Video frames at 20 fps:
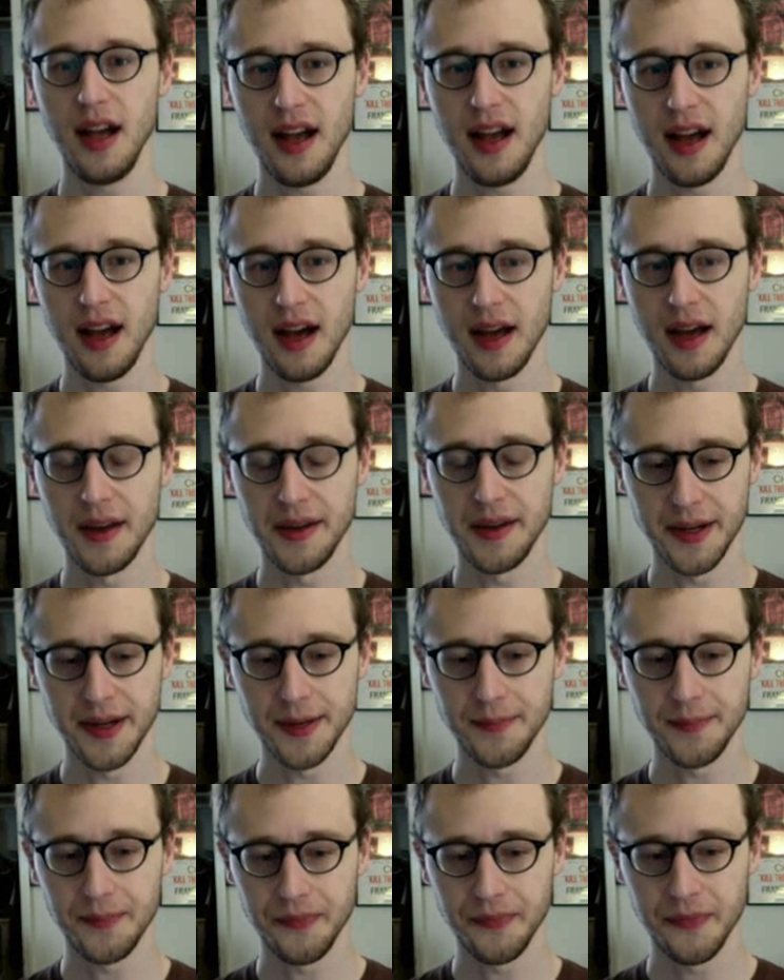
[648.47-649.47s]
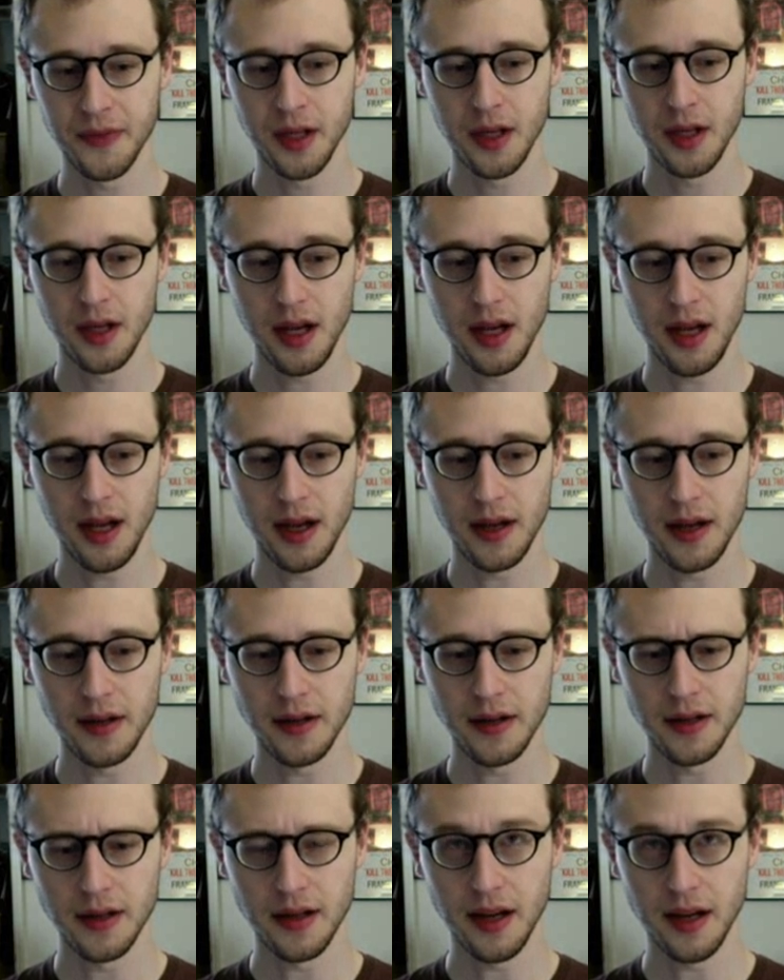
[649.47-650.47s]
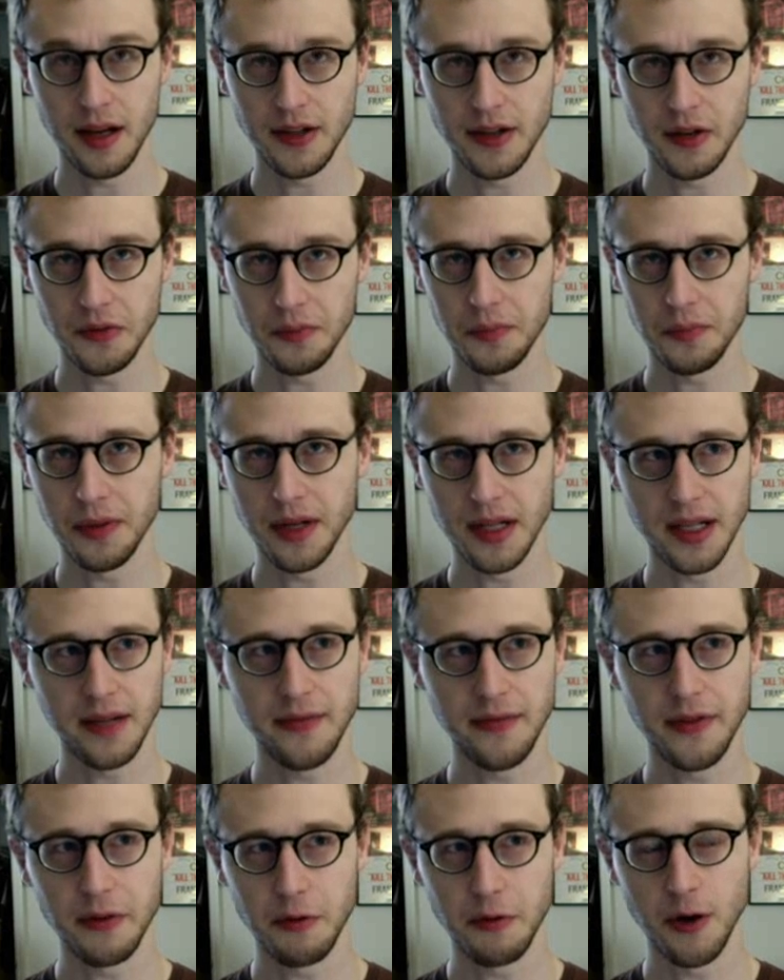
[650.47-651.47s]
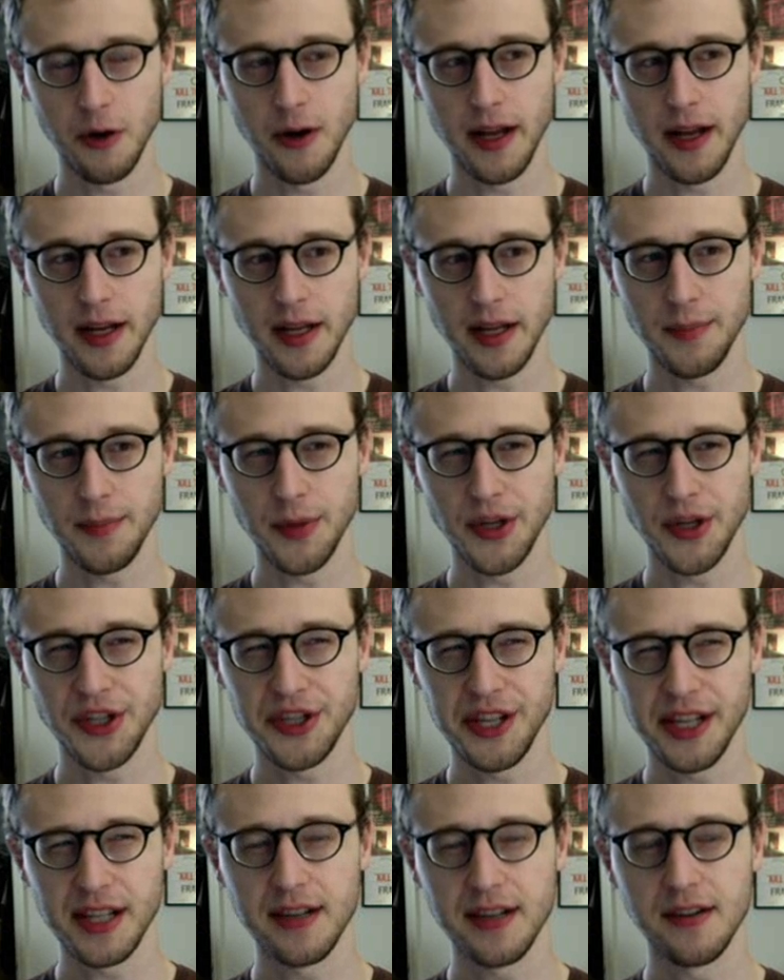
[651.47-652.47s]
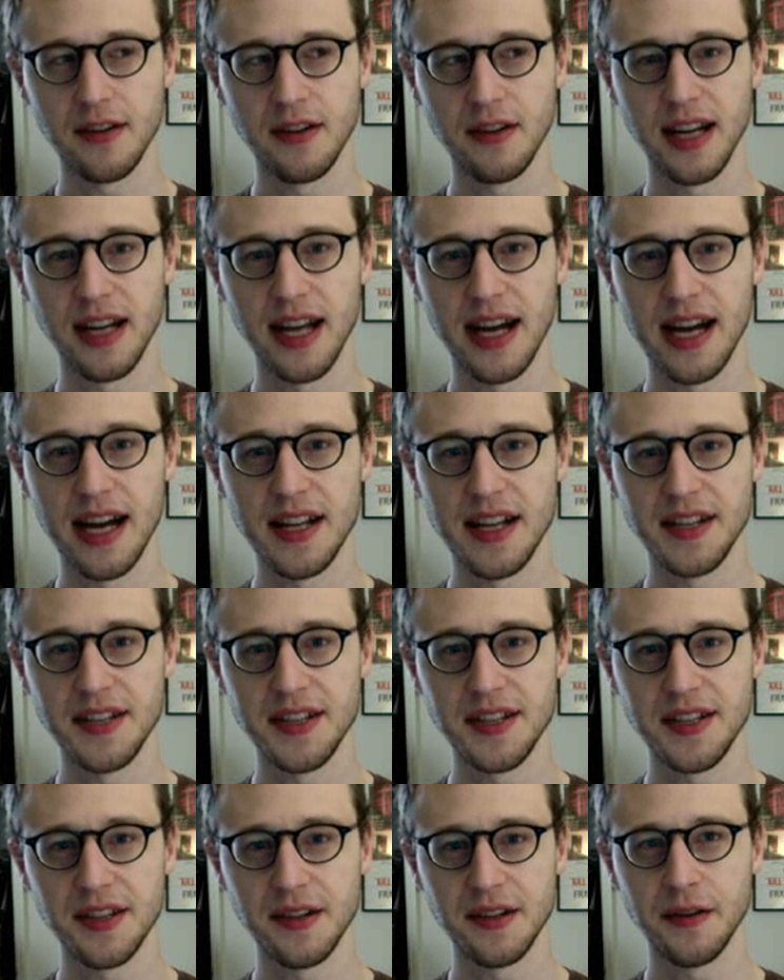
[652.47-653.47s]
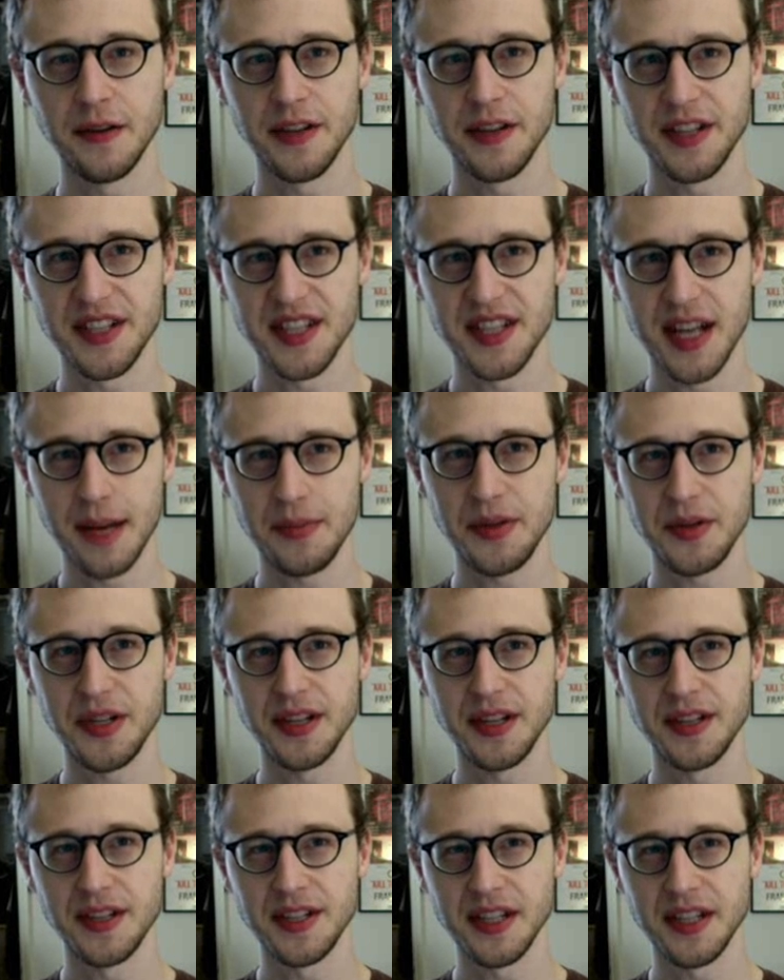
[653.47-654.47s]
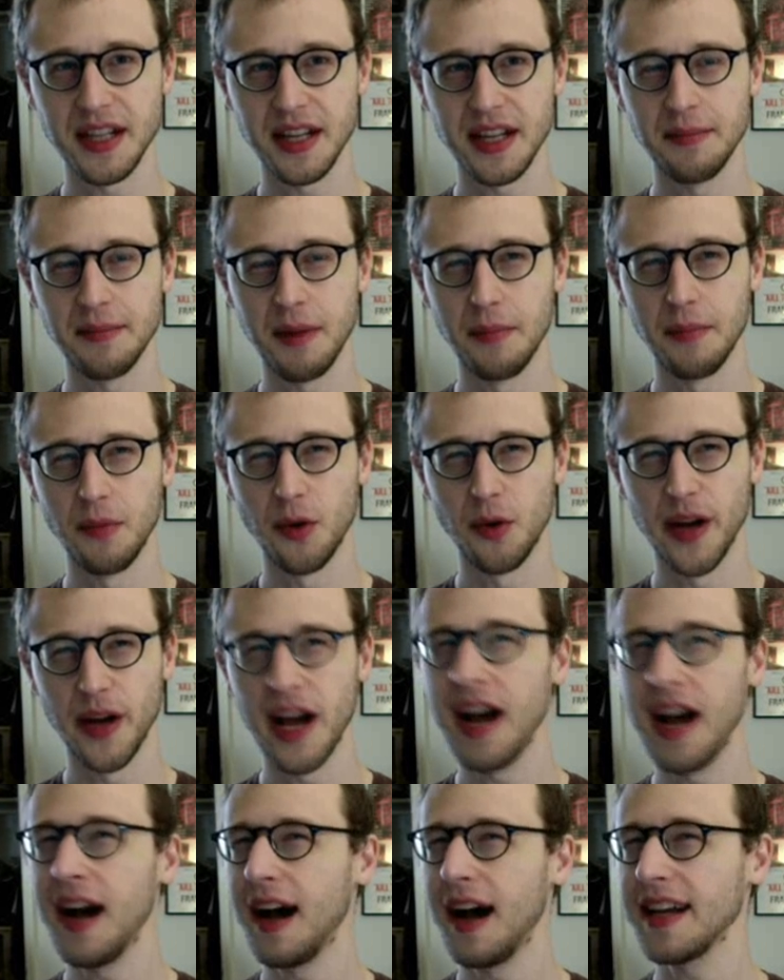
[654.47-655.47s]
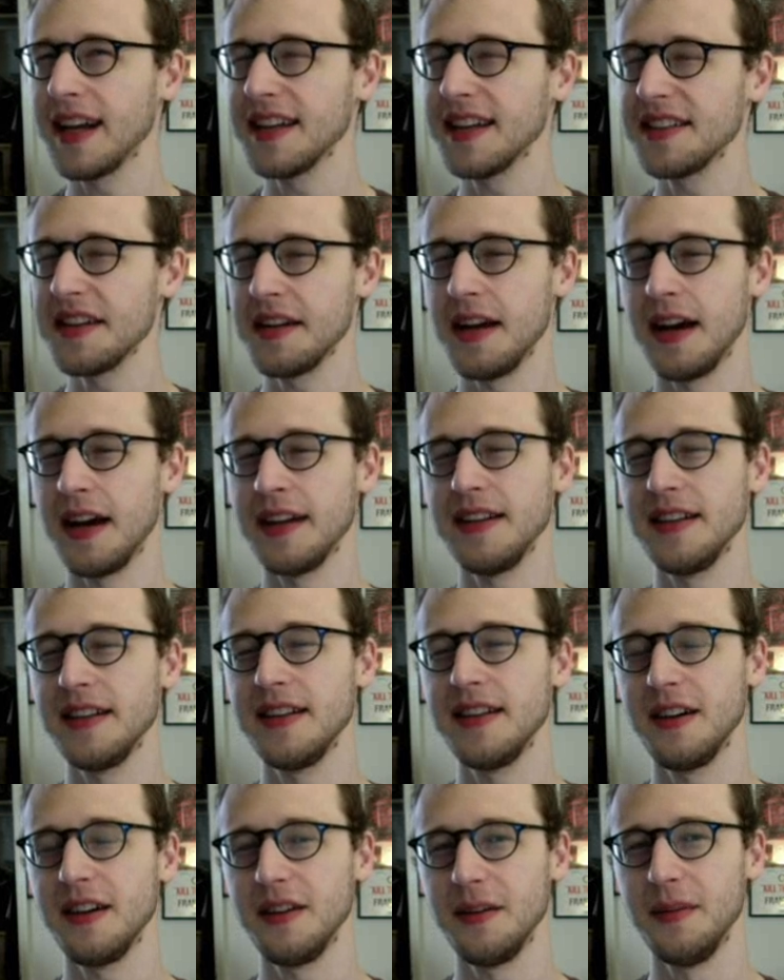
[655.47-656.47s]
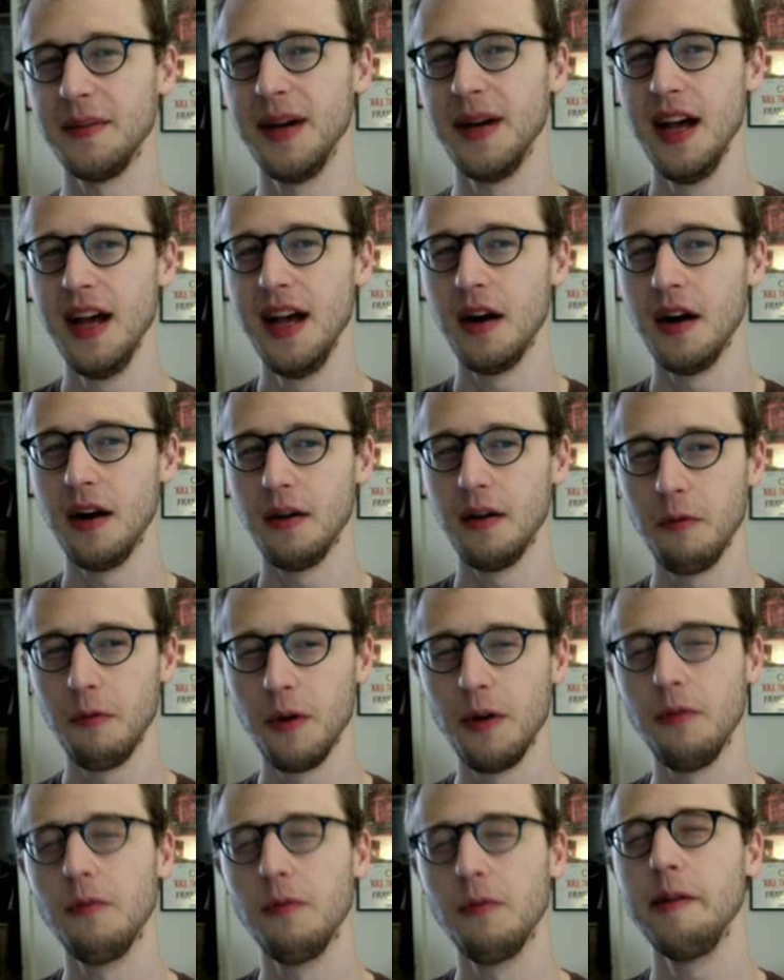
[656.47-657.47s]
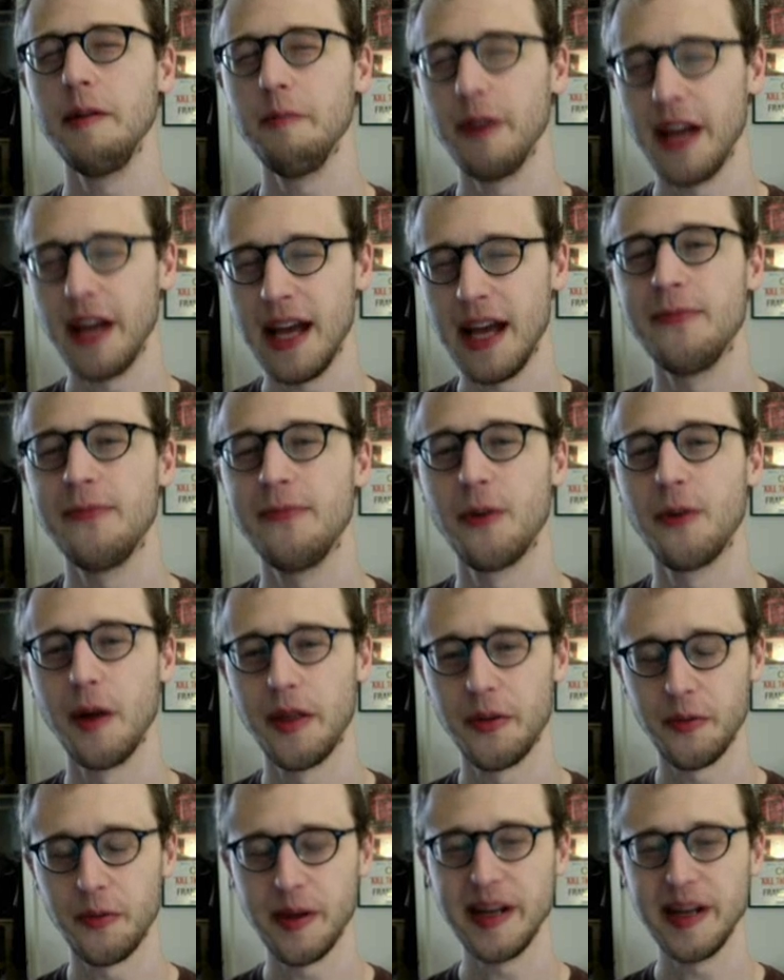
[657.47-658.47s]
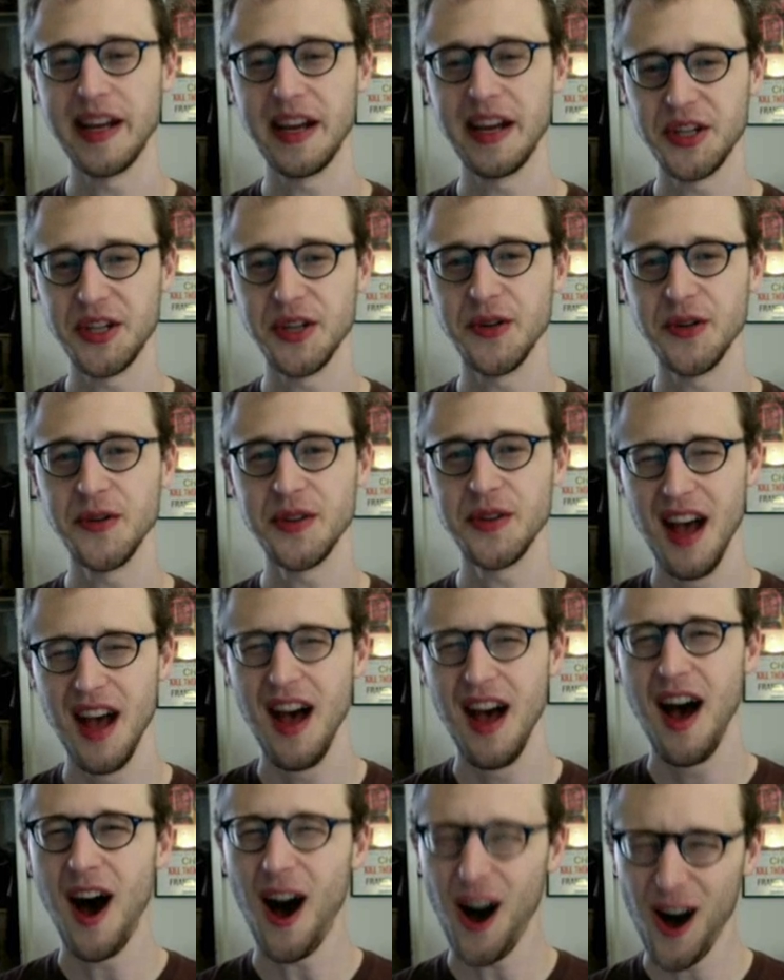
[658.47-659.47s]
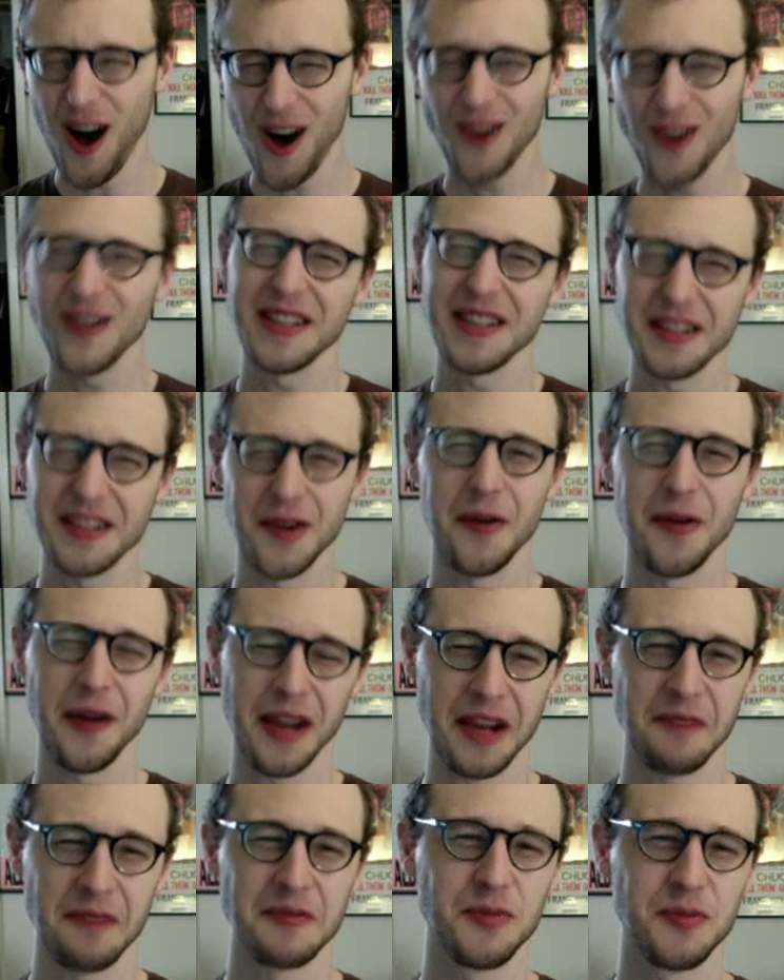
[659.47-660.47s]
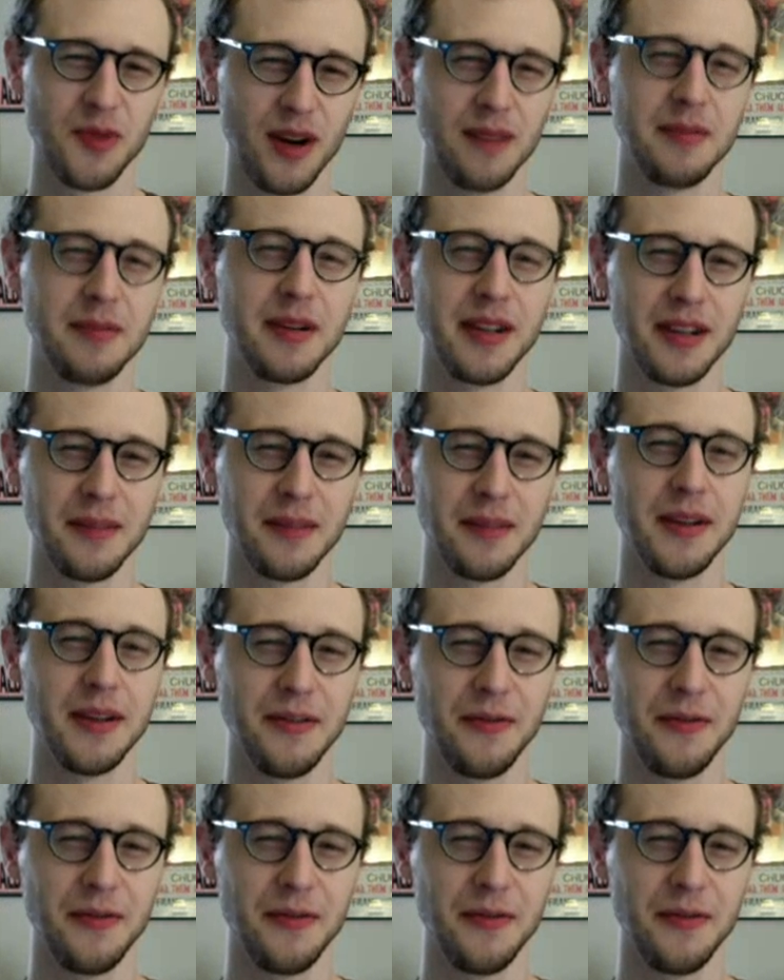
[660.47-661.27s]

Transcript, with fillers: And uh, and uh, I don't believe there were any particular lies or deceptions to get him on board. I, I guess I, I, did tell him we'll, we would aim for a three-day shoot, always knowing it was probably going to be